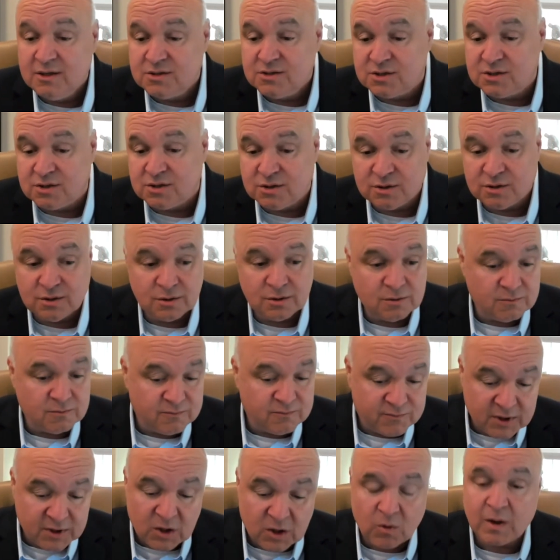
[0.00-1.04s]
to
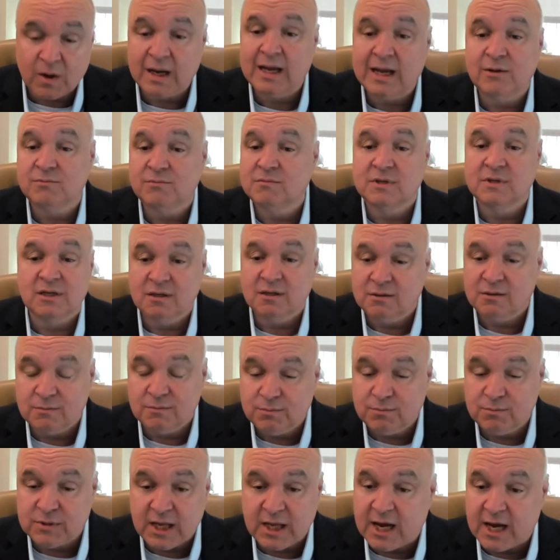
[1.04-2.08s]
figuring out you know
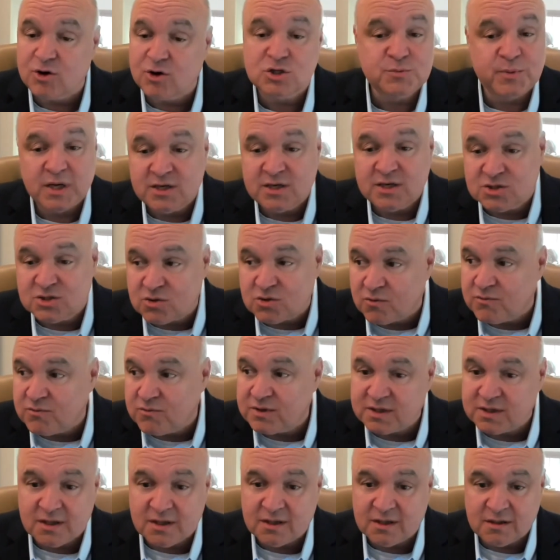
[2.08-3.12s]
the airspace over
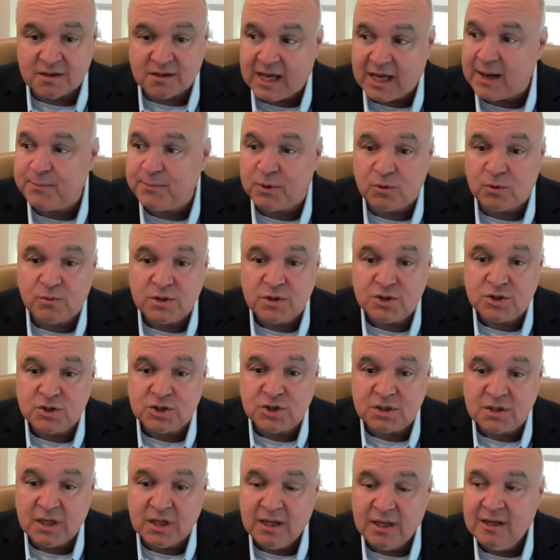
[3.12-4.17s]
the, the capital
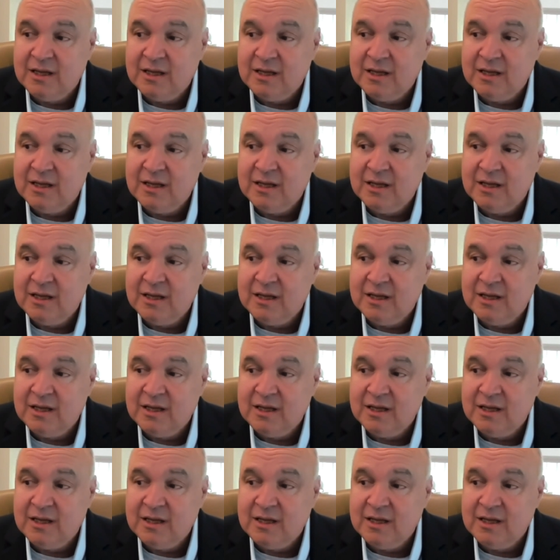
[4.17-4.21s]
region.